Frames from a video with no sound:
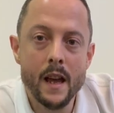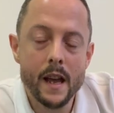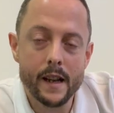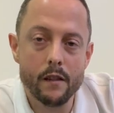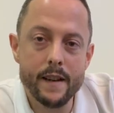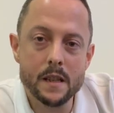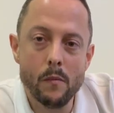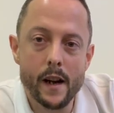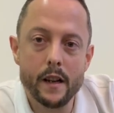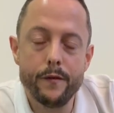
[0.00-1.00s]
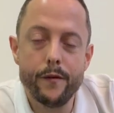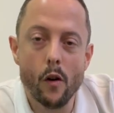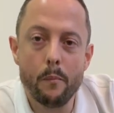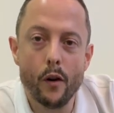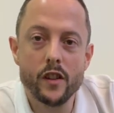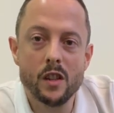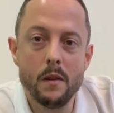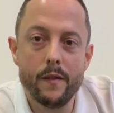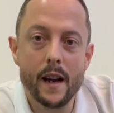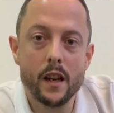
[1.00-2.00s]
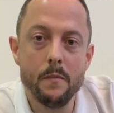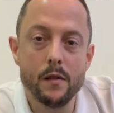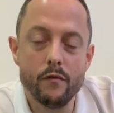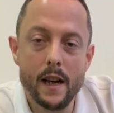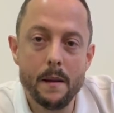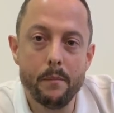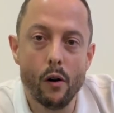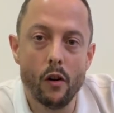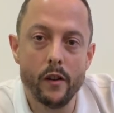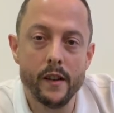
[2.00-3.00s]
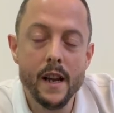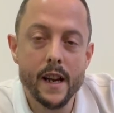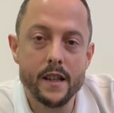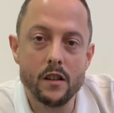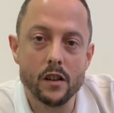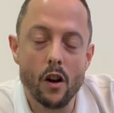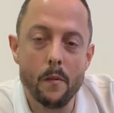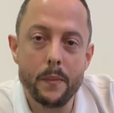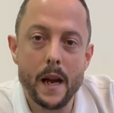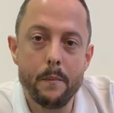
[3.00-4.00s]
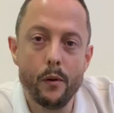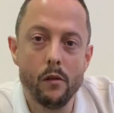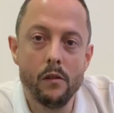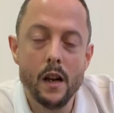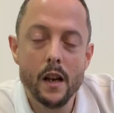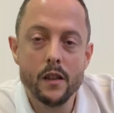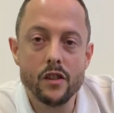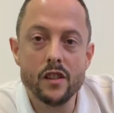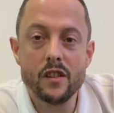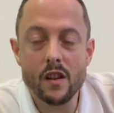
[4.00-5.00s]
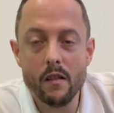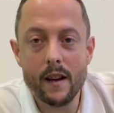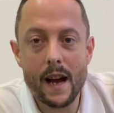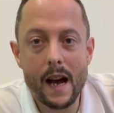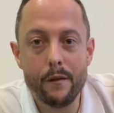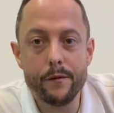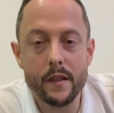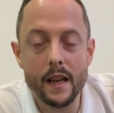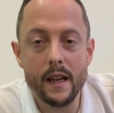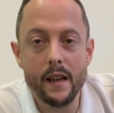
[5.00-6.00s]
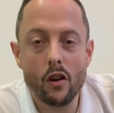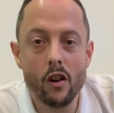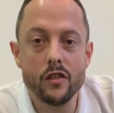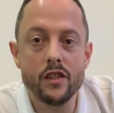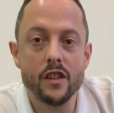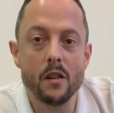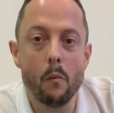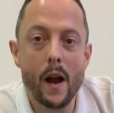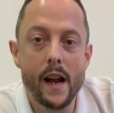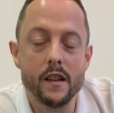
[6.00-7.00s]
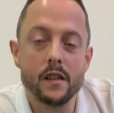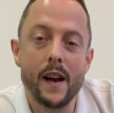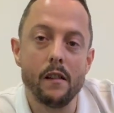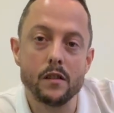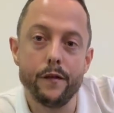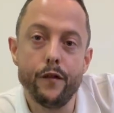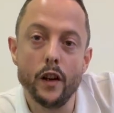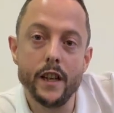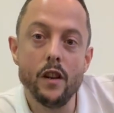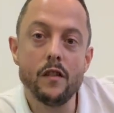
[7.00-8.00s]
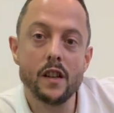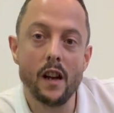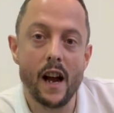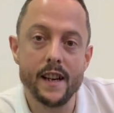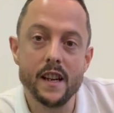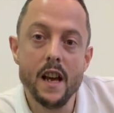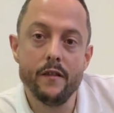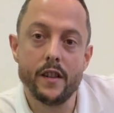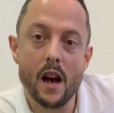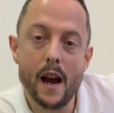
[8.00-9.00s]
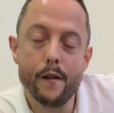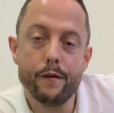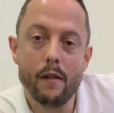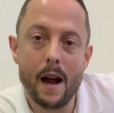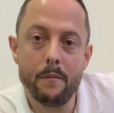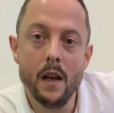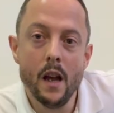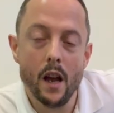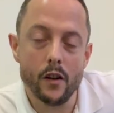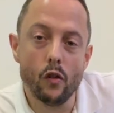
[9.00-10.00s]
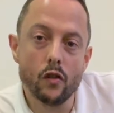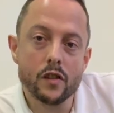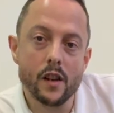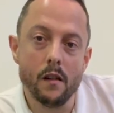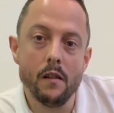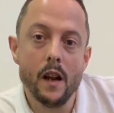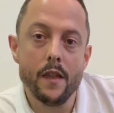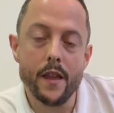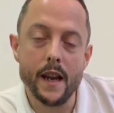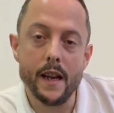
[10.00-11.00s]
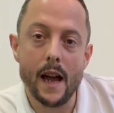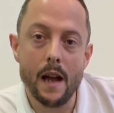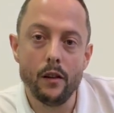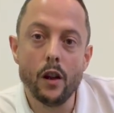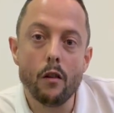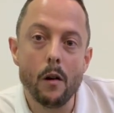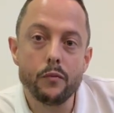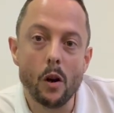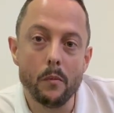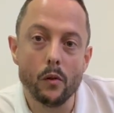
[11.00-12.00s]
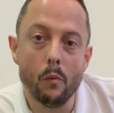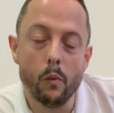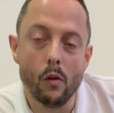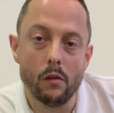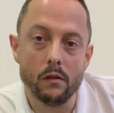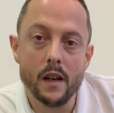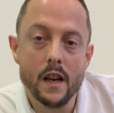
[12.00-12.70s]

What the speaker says: Now the reason why the 4-point tummy vacuum is really important is because a lot of people just don't have the conscious awareness of how to fully utilize the diaphragm and also the lower abdominal wall.